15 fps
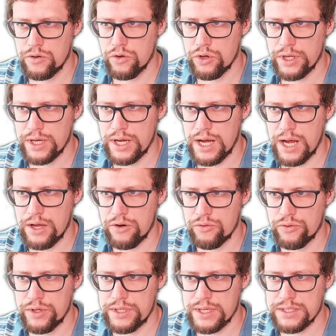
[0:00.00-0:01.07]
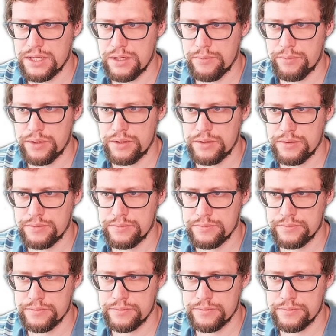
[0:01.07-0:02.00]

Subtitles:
Golang IO read example.